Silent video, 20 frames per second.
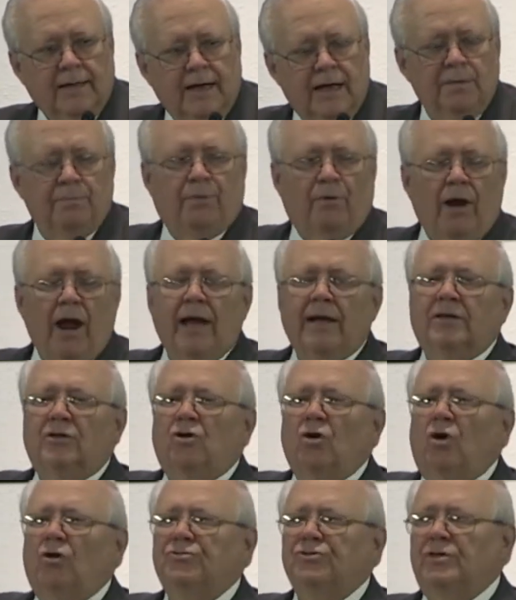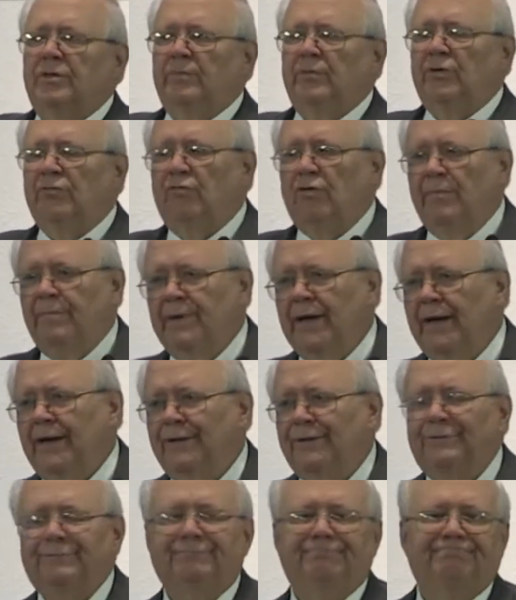They pride caused them to rebel.